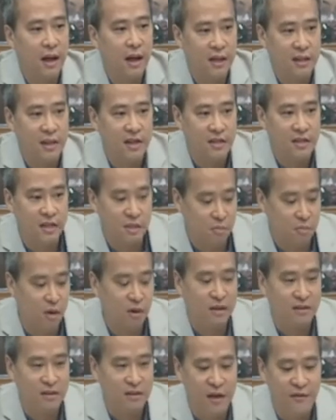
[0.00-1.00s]
At least it's
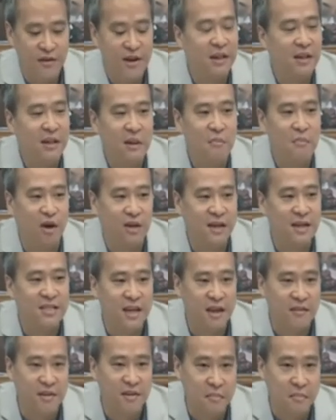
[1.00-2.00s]
more, definitely more than
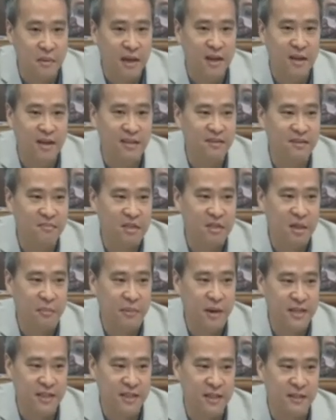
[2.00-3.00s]
7 million,
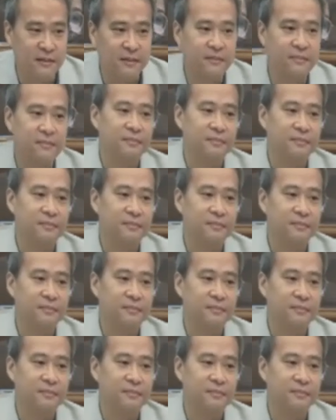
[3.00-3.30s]
Mr. President.